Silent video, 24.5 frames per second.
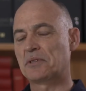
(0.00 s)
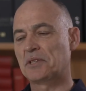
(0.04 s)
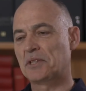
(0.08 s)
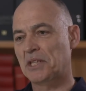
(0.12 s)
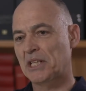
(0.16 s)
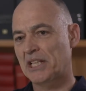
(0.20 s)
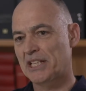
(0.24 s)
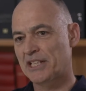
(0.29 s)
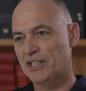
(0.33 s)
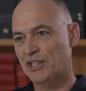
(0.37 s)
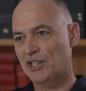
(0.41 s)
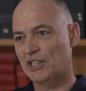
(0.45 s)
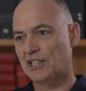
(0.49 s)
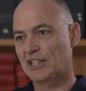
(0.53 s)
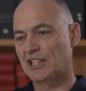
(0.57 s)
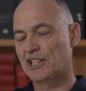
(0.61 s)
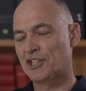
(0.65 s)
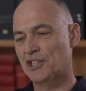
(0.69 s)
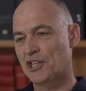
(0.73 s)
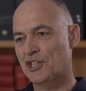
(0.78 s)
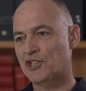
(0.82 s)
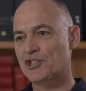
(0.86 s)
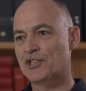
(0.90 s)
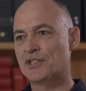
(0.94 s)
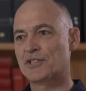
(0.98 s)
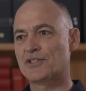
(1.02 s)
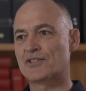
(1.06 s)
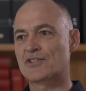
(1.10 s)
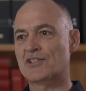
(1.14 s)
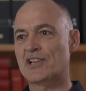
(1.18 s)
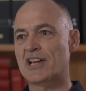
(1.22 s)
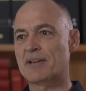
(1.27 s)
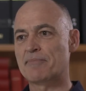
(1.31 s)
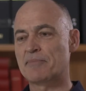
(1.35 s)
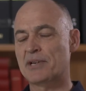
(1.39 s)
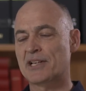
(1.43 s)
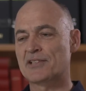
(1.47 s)
clin clinicians
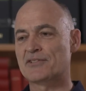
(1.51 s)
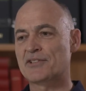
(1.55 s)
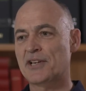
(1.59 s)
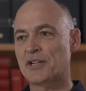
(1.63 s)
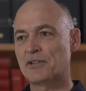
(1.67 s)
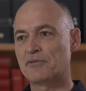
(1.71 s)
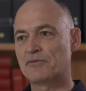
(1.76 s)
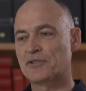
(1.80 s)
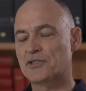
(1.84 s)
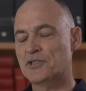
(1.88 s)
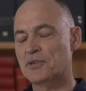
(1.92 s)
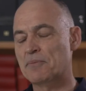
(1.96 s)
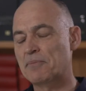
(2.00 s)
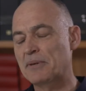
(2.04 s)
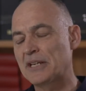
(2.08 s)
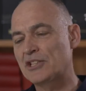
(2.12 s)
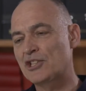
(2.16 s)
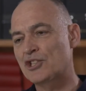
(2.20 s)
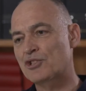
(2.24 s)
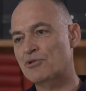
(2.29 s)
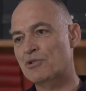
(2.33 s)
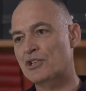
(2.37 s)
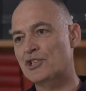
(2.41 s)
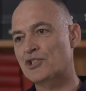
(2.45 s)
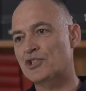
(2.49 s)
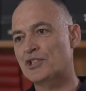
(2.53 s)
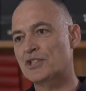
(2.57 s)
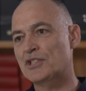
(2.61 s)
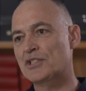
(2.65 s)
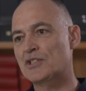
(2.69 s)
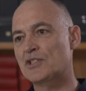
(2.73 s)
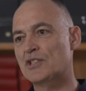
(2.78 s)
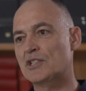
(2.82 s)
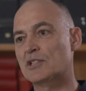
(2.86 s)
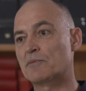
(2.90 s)
like myself as a paediatrician,